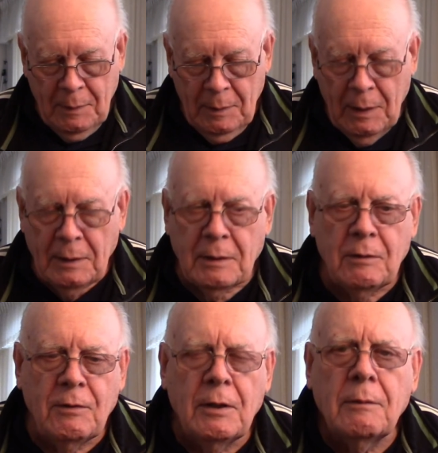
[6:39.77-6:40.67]
I'd
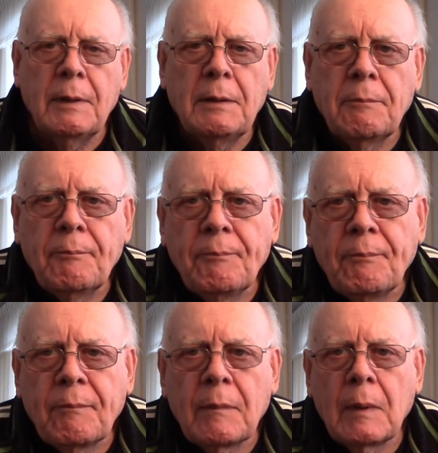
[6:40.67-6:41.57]
consider it.
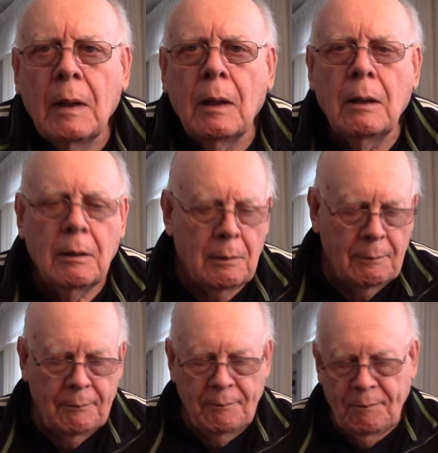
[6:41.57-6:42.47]

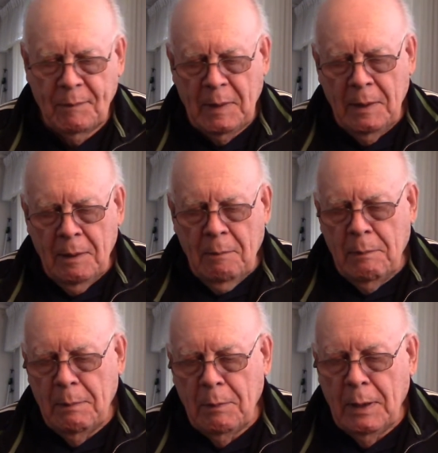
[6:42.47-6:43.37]

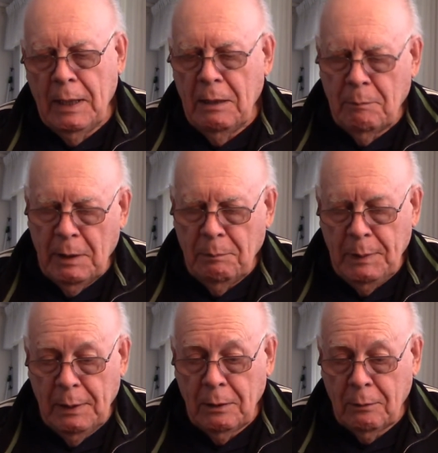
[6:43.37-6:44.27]
Remember, I had my
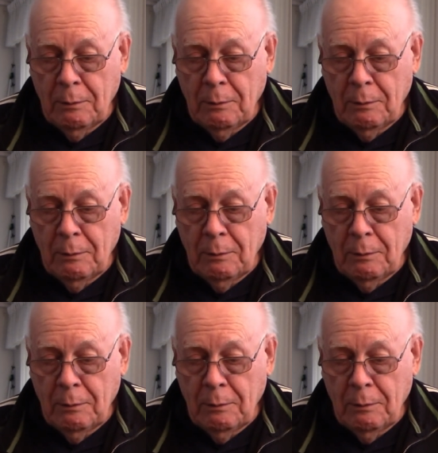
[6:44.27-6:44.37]
Peak